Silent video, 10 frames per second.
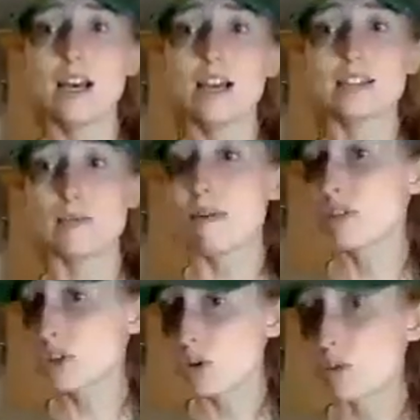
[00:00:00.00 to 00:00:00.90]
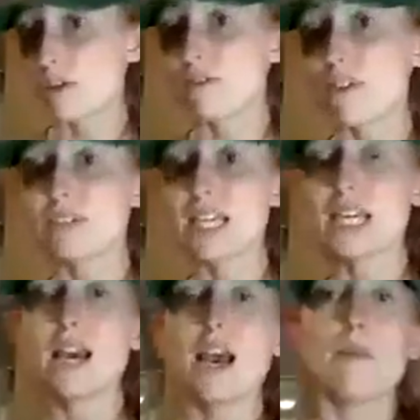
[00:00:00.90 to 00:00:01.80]
Some ovens go to
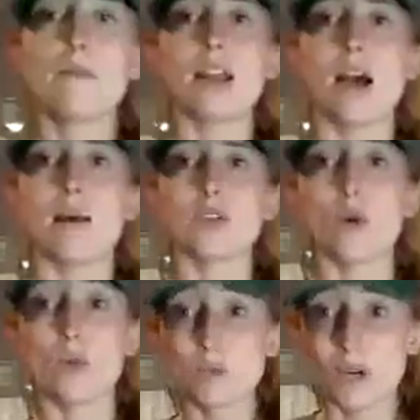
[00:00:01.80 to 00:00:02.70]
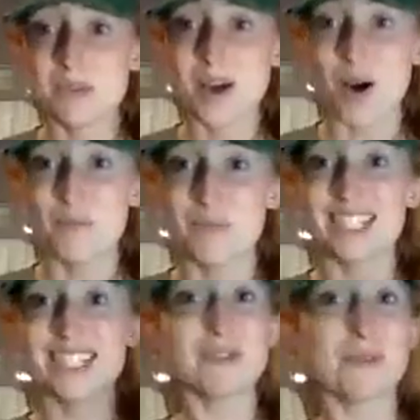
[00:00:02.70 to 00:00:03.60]
150, but you always want to be home. But
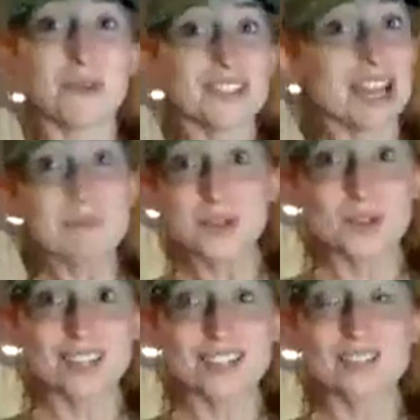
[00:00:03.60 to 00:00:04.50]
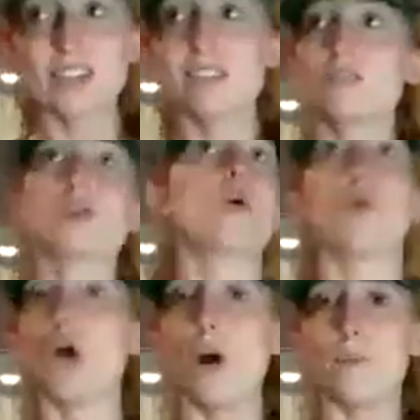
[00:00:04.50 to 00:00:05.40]
this is a perfect time to do this because
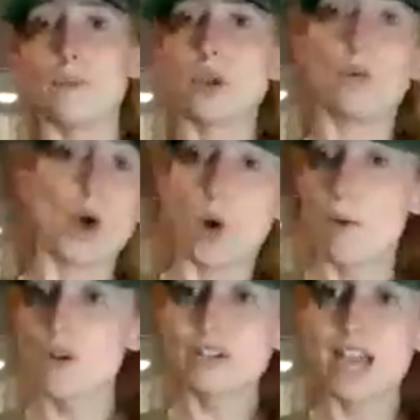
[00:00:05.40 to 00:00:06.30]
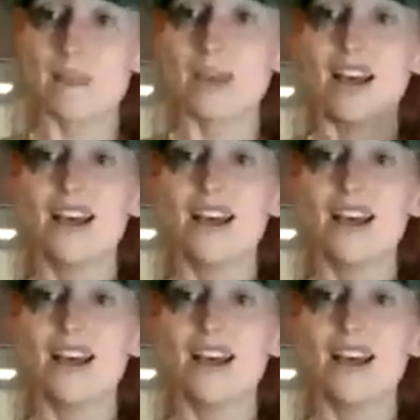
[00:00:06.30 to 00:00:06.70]
we're home. We're home all the time.